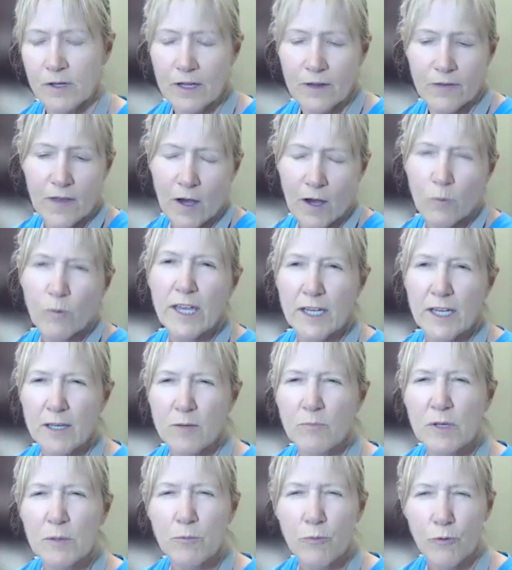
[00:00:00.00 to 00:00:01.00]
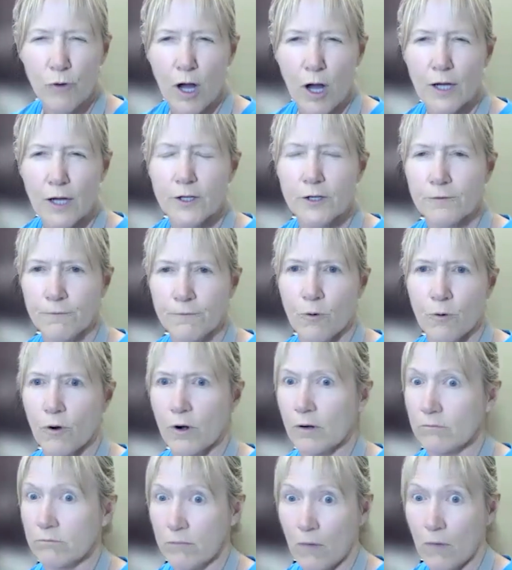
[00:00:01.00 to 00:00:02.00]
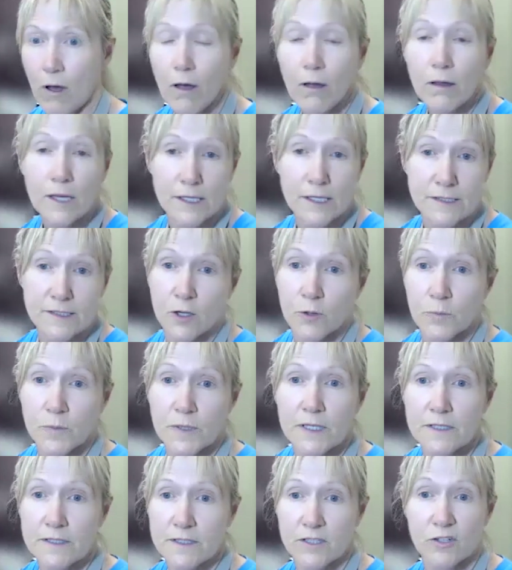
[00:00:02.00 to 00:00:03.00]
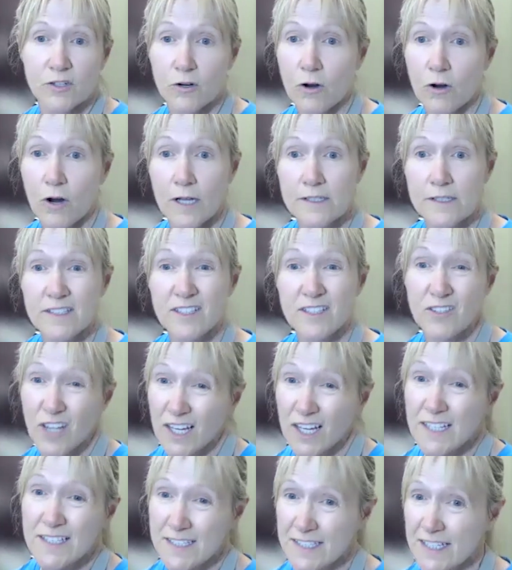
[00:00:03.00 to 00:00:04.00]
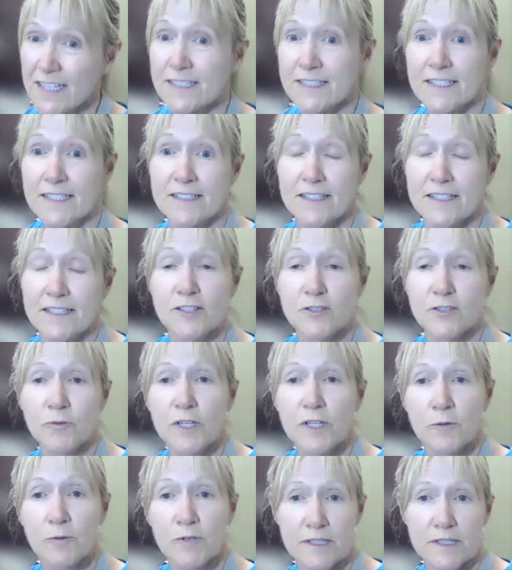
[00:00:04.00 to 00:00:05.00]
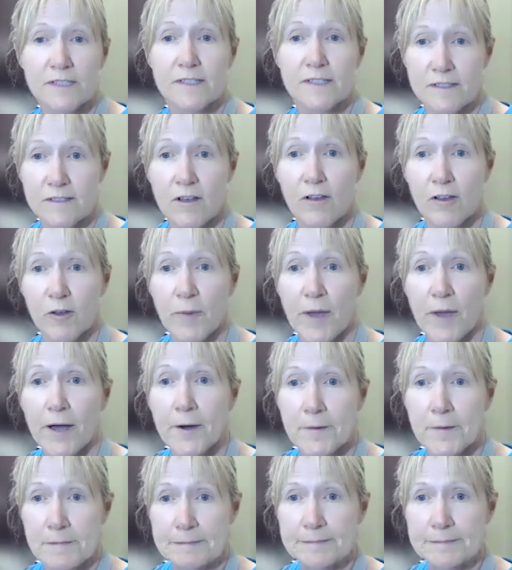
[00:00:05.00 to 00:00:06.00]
that way it can be broader for all SLPs that are across the United States, because that's really what this is all about.